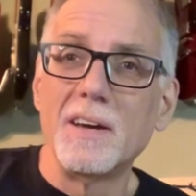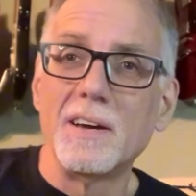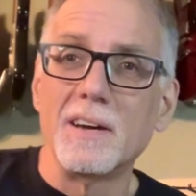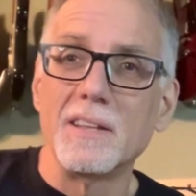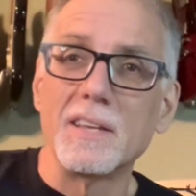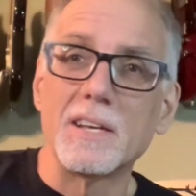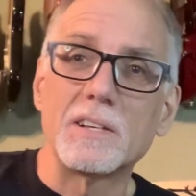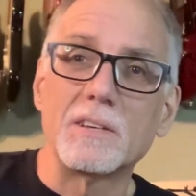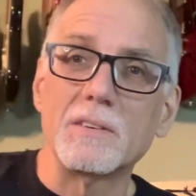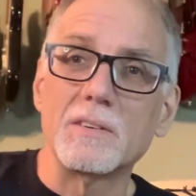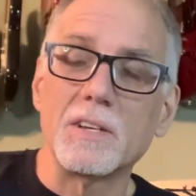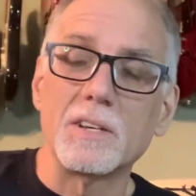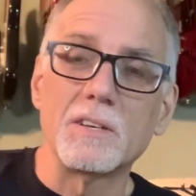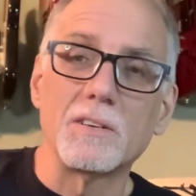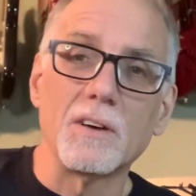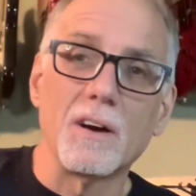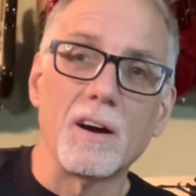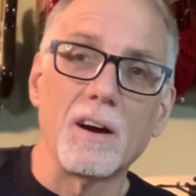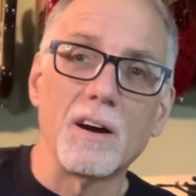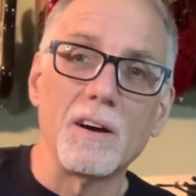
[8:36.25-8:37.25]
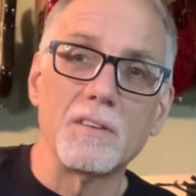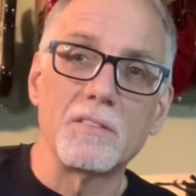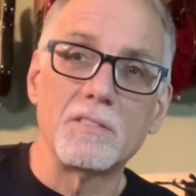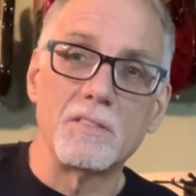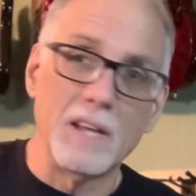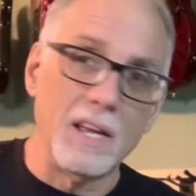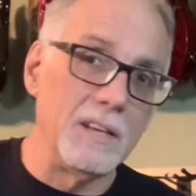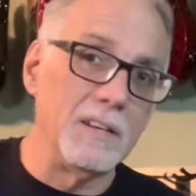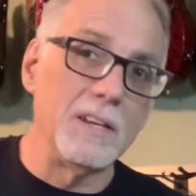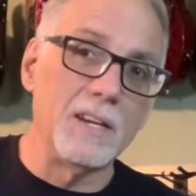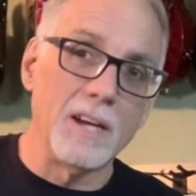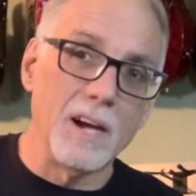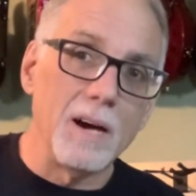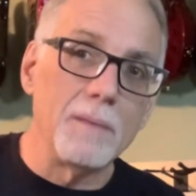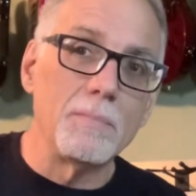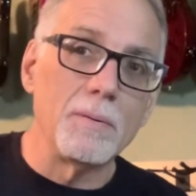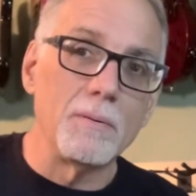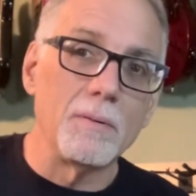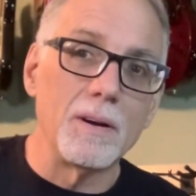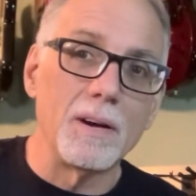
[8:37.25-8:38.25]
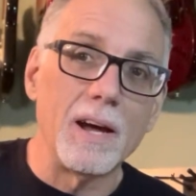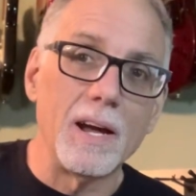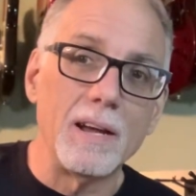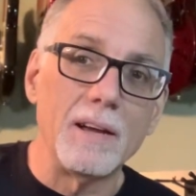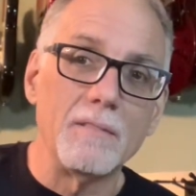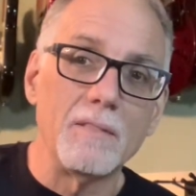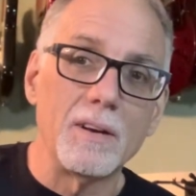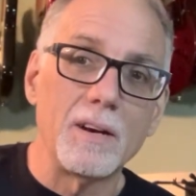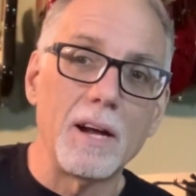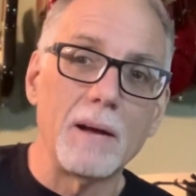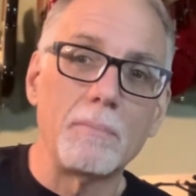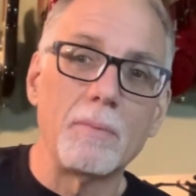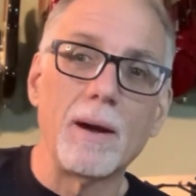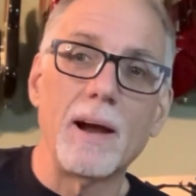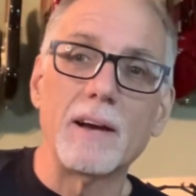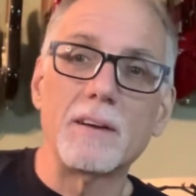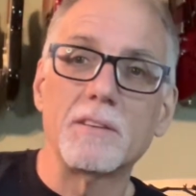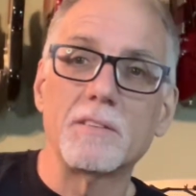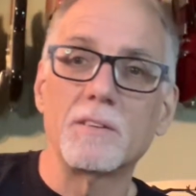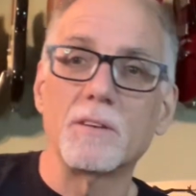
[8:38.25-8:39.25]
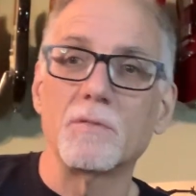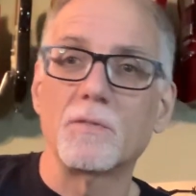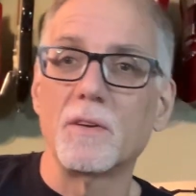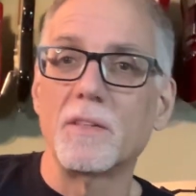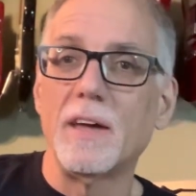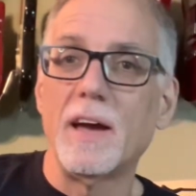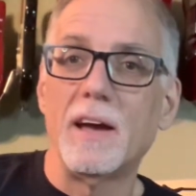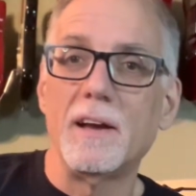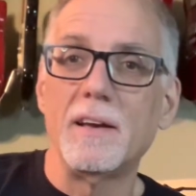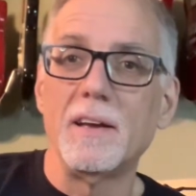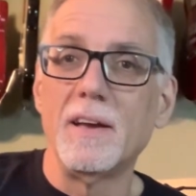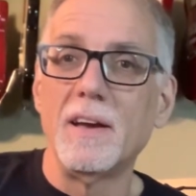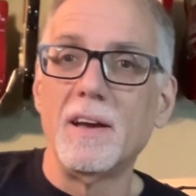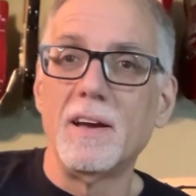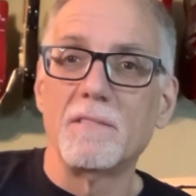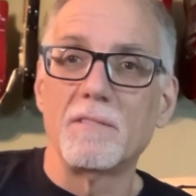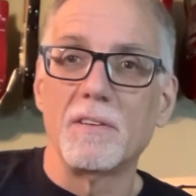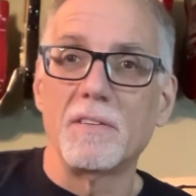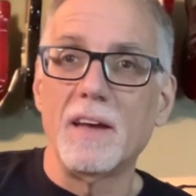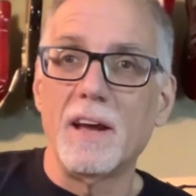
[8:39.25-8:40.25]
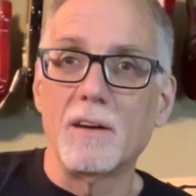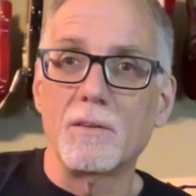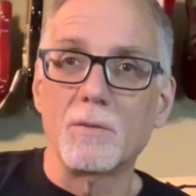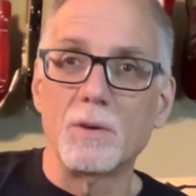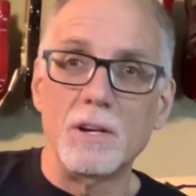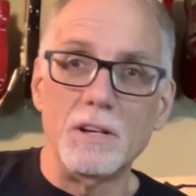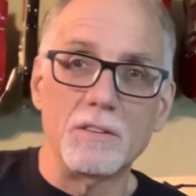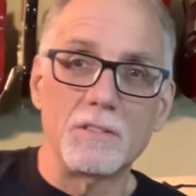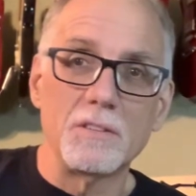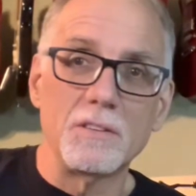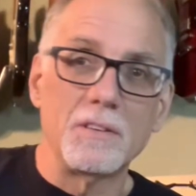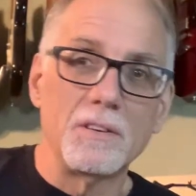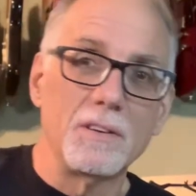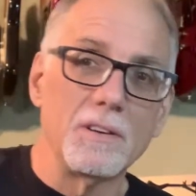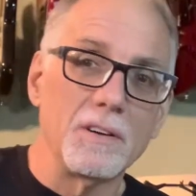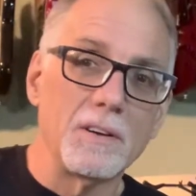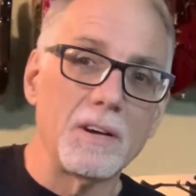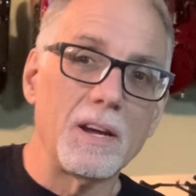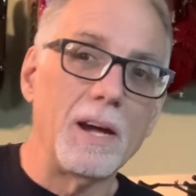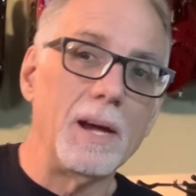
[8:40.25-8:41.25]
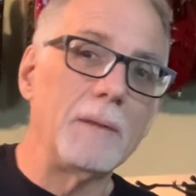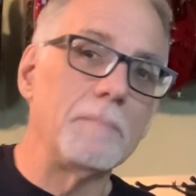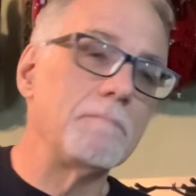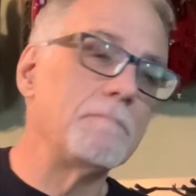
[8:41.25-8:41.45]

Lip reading: electric guitar standing up when I practice it for that reason, okay?